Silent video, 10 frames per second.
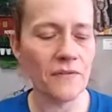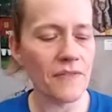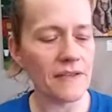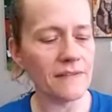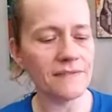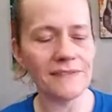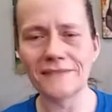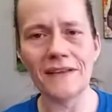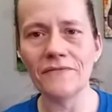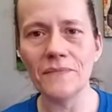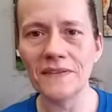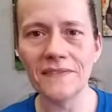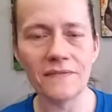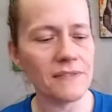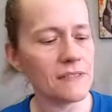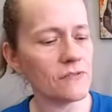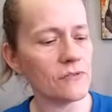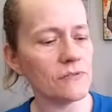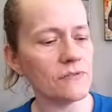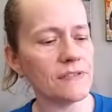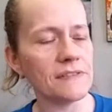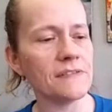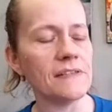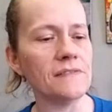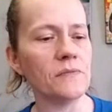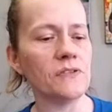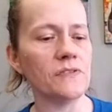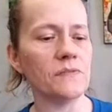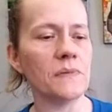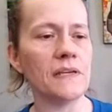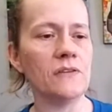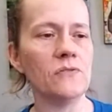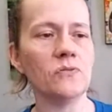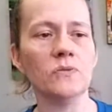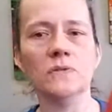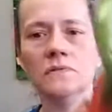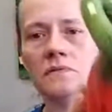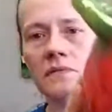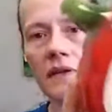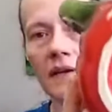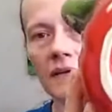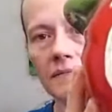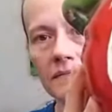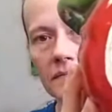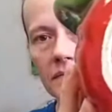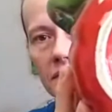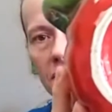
I don't think it, it's not from the 70s or 60s, which is my usual um,